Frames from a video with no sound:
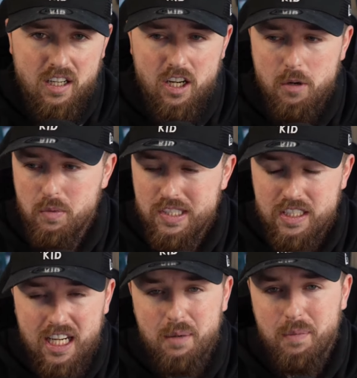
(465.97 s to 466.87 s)
Um, was he
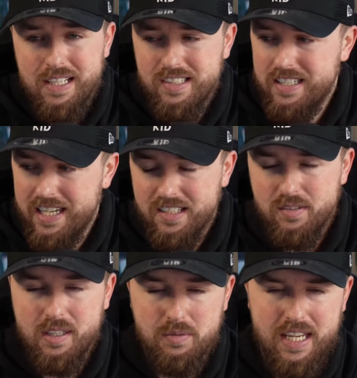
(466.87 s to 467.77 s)
time wasting?
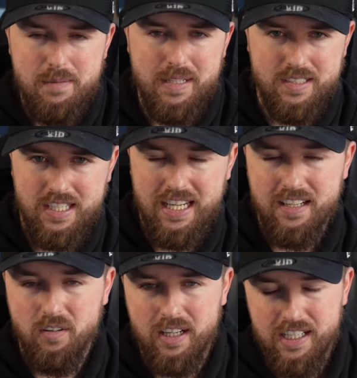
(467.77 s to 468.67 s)
Yes. There was eight minutes
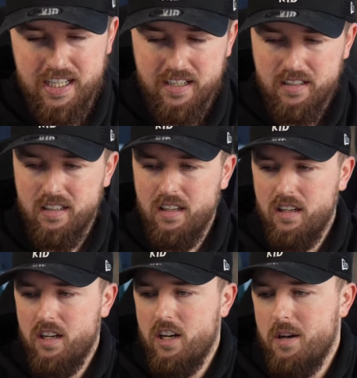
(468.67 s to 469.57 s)
added on at the end,
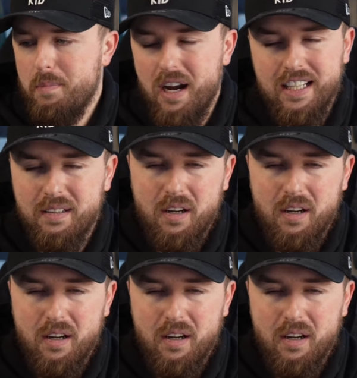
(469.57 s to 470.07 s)
um, but I didn't.